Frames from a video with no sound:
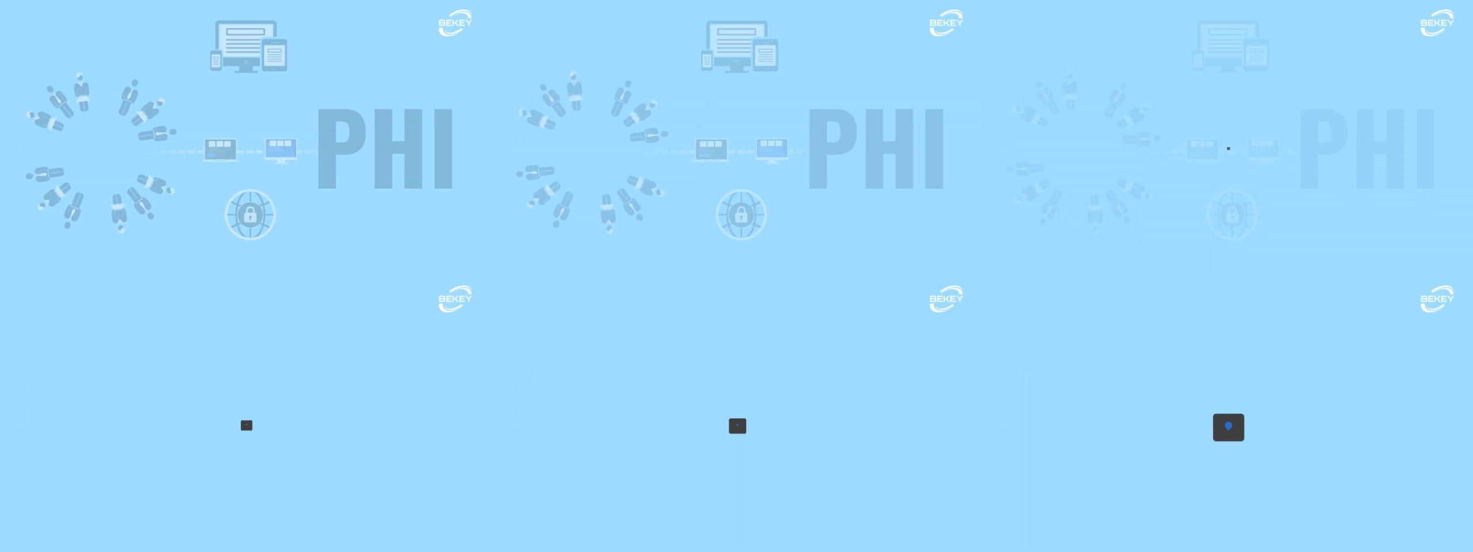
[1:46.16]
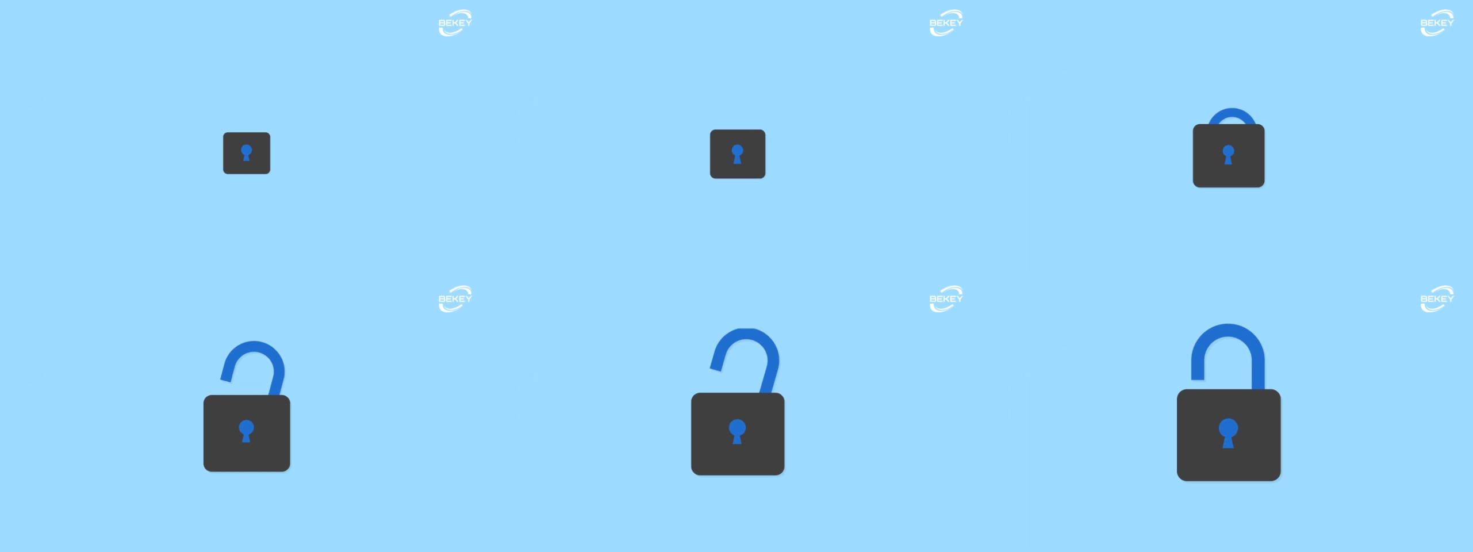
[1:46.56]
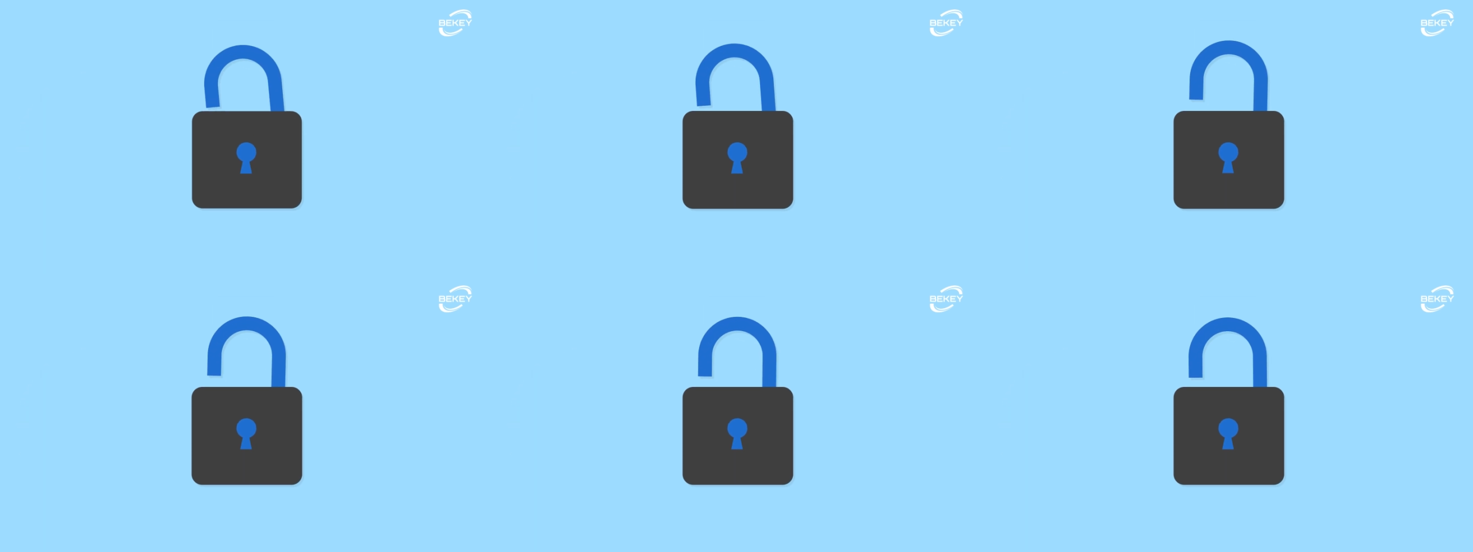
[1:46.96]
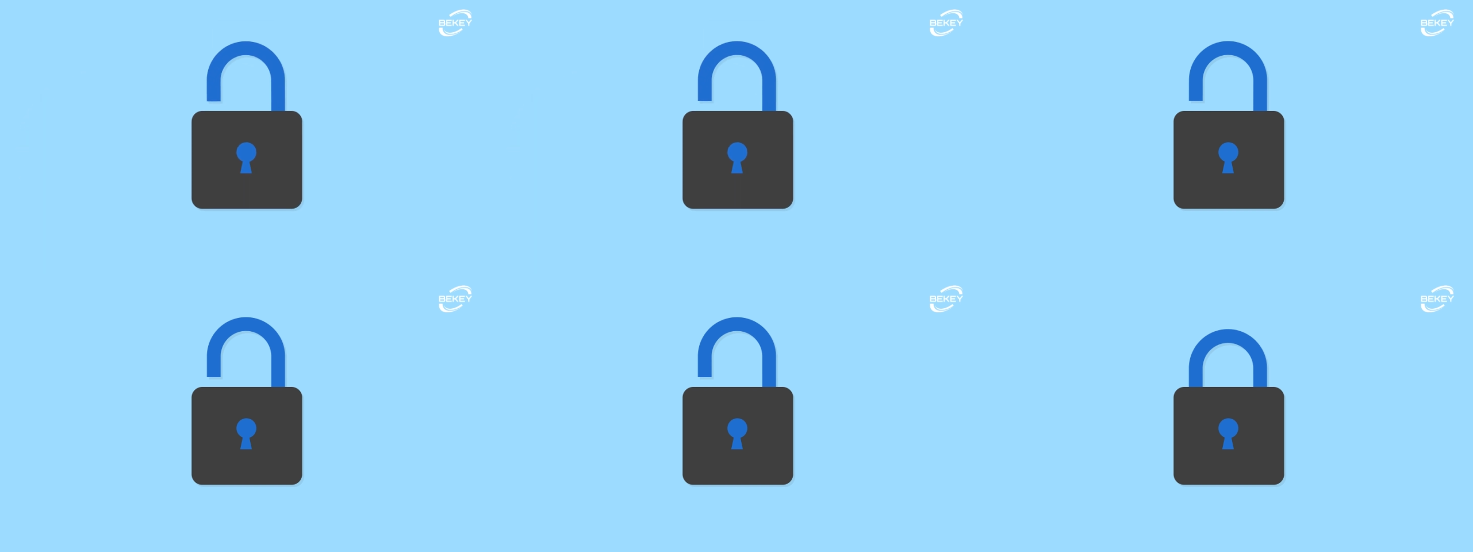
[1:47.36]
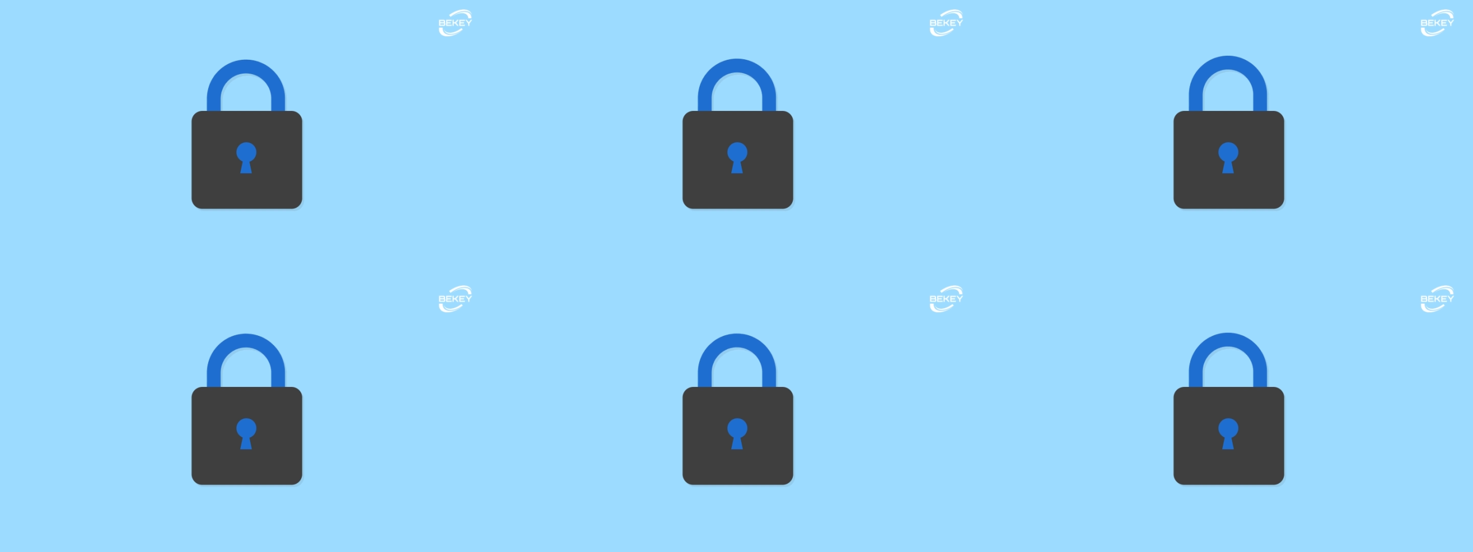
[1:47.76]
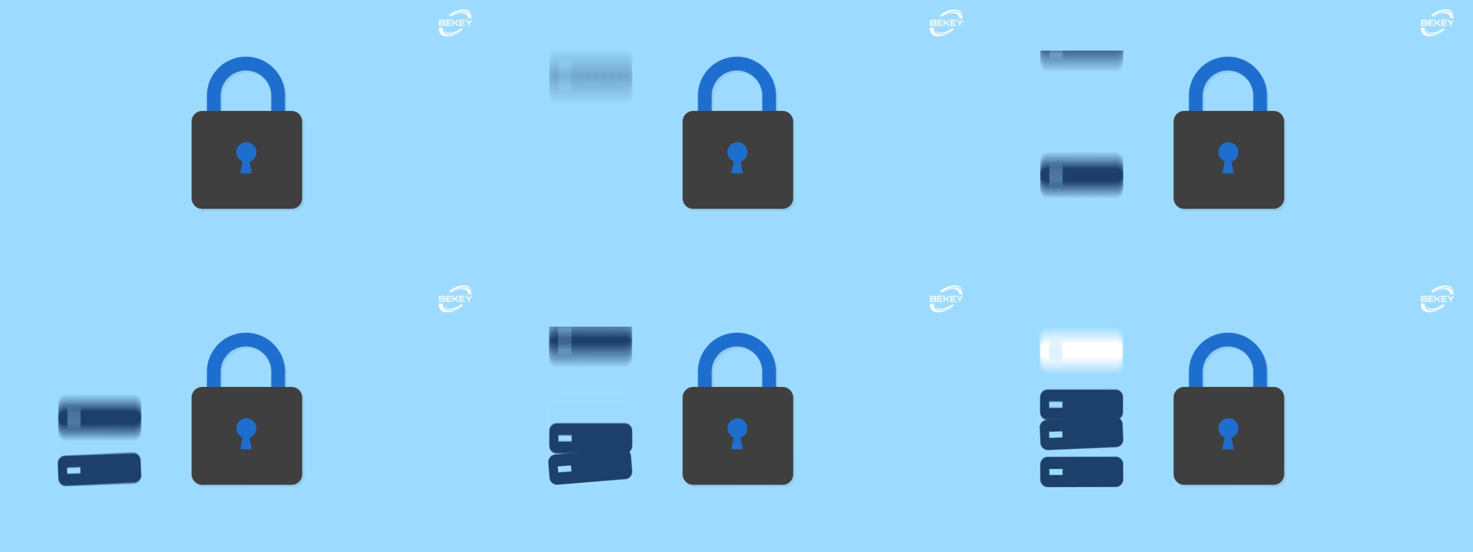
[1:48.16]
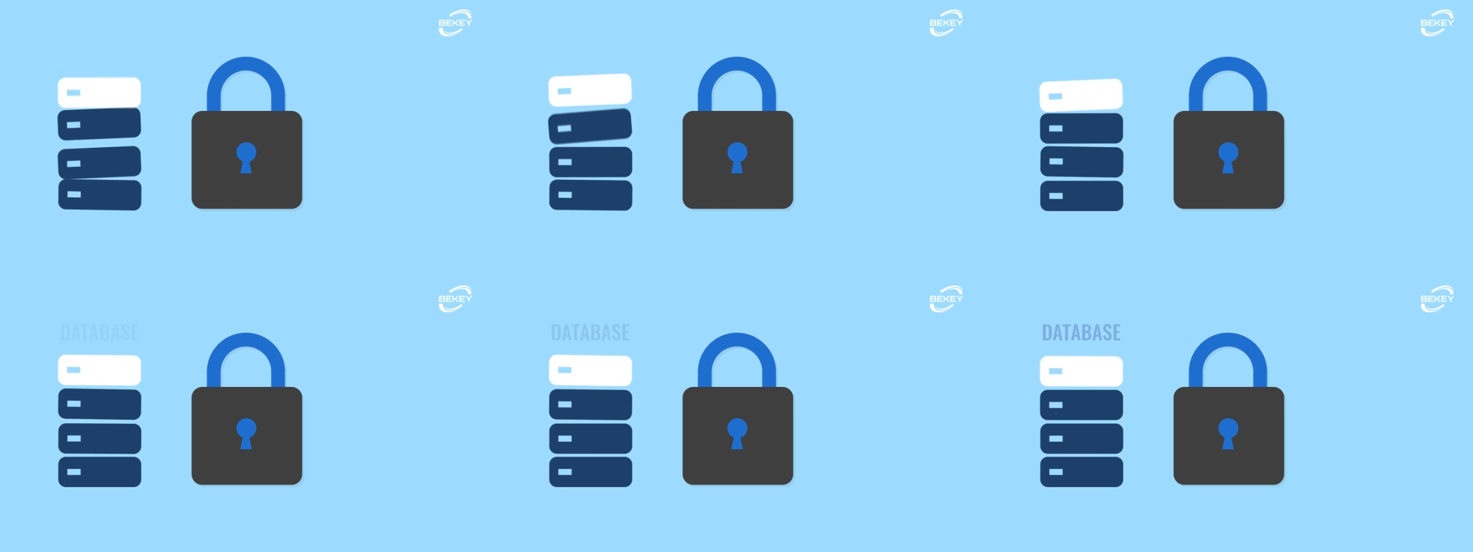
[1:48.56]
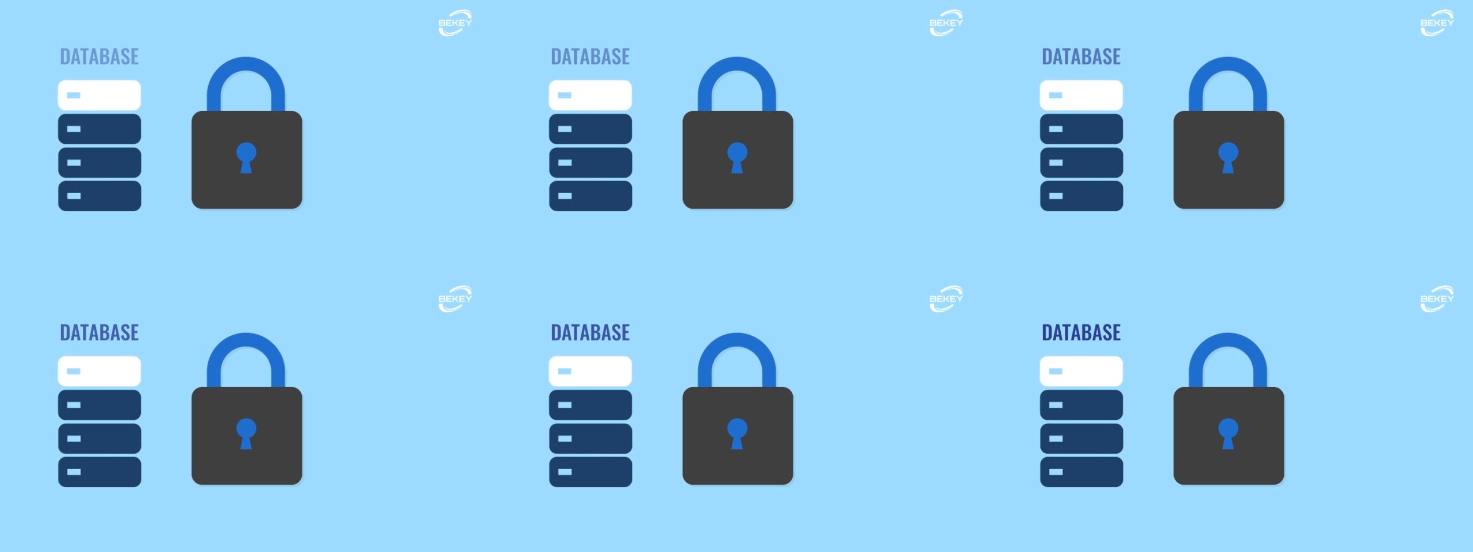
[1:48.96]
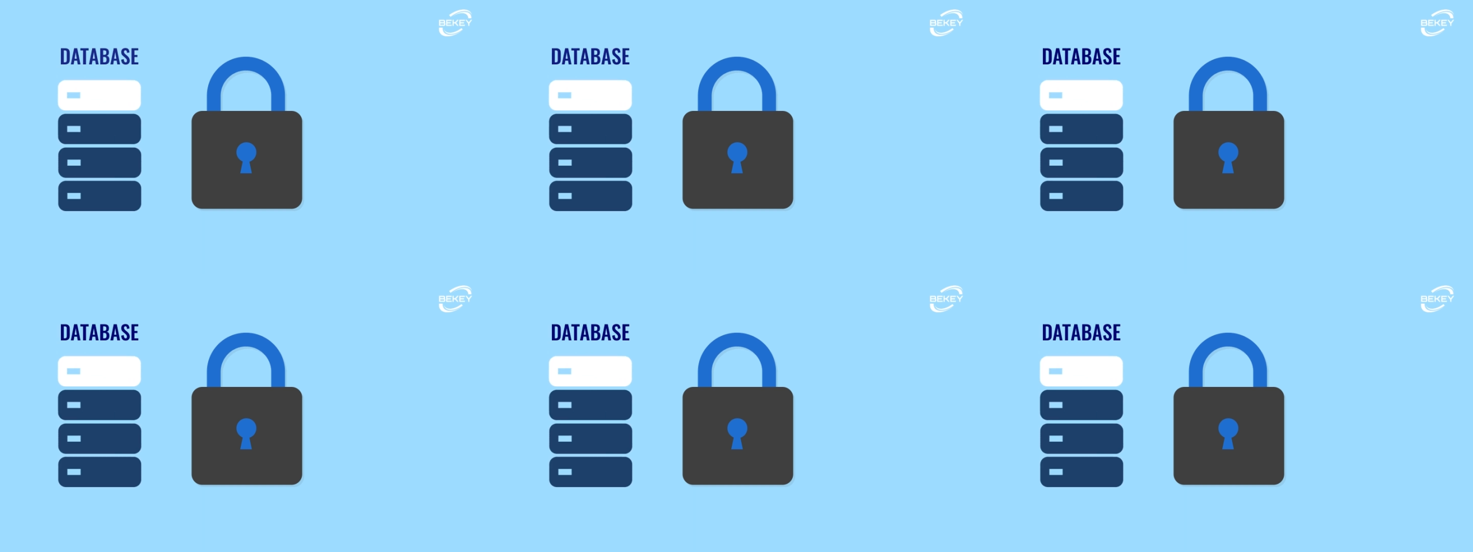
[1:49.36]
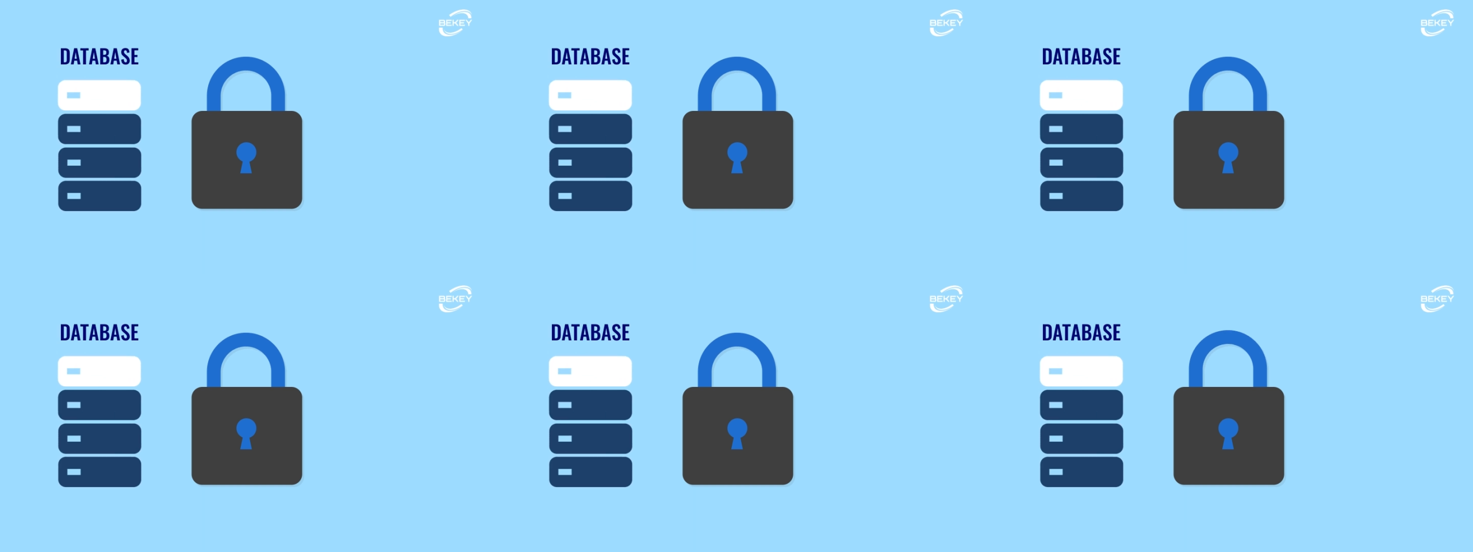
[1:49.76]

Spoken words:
Nobody's mouth can be seen.